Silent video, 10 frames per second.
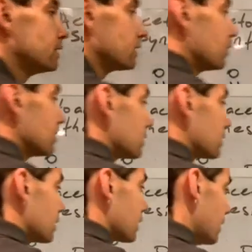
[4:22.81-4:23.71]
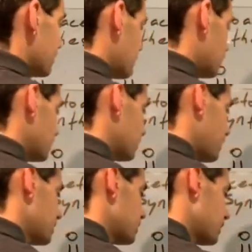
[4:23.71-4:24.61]
So this is going to come here. This
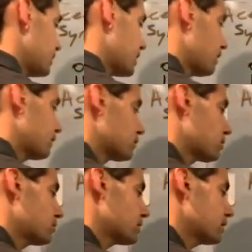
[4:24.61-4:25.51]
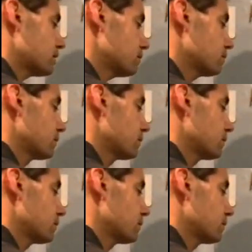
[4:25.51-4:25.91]
base is going to take off this proton here.